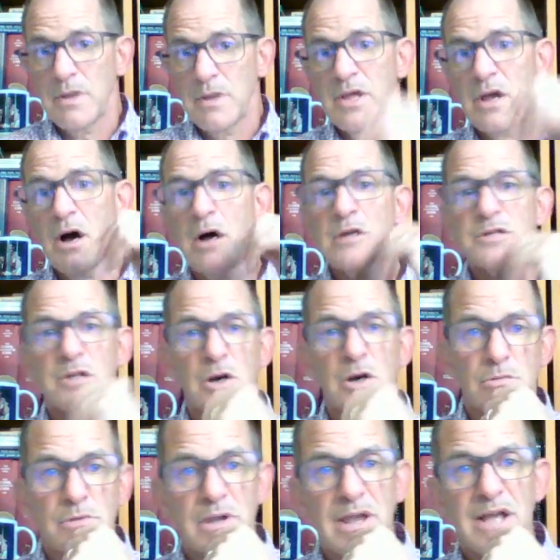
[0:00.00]
But they
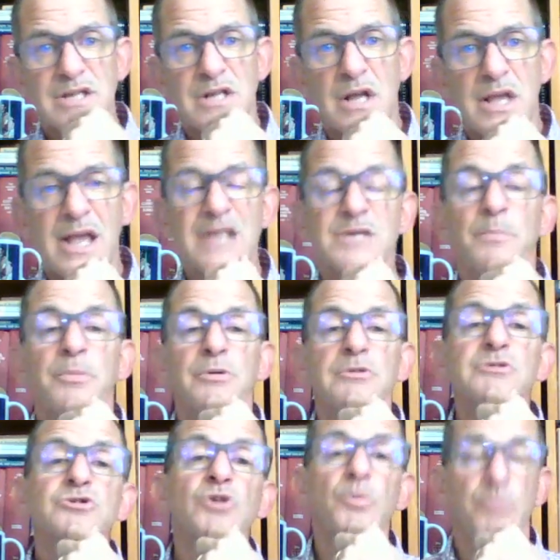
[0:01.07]
also, he has, a, he has a
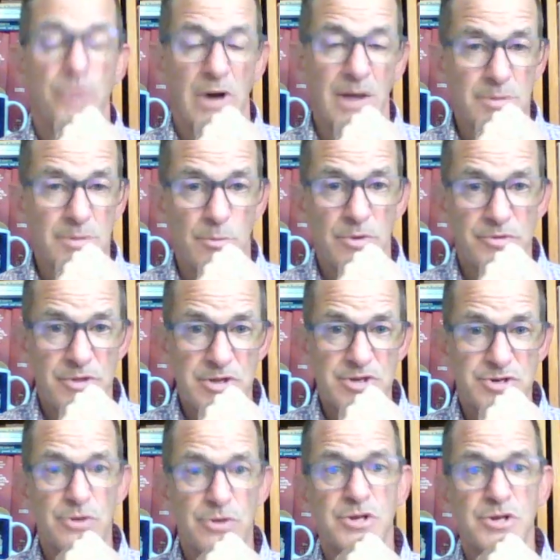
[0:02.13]
personal problem with
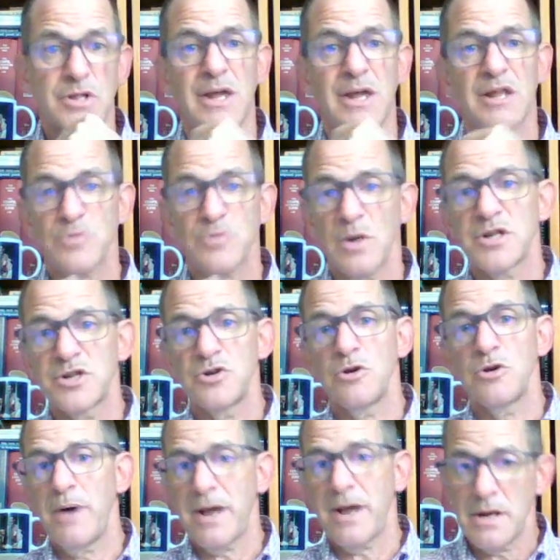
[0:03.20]
this church, and that is what to
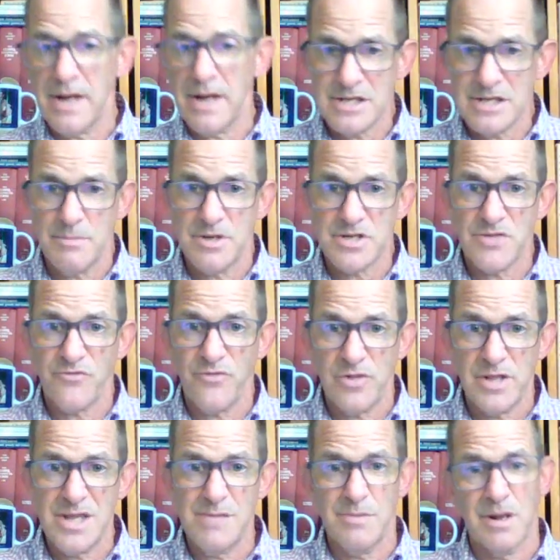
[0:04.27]
do about Onesimus and
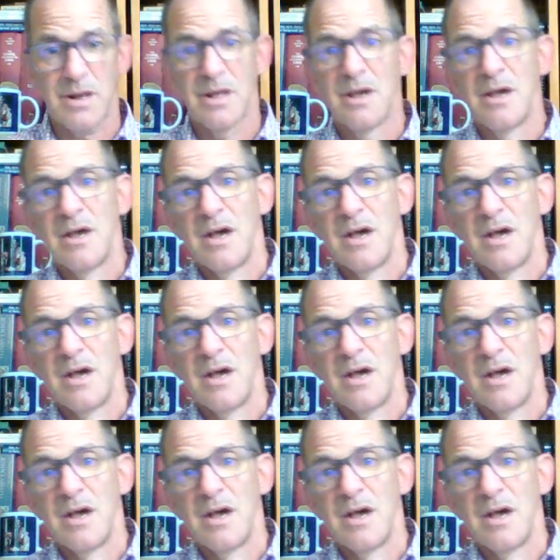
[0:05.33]
Philemon.